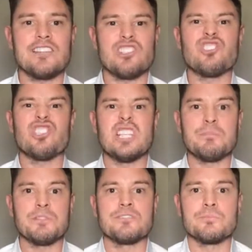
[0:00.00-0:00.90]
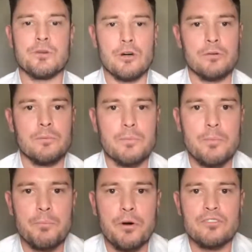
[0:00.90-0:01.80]
the cheapest
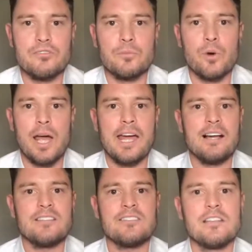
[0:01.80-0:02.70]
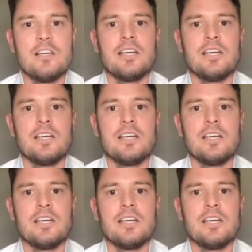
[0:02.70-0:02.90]
possible house,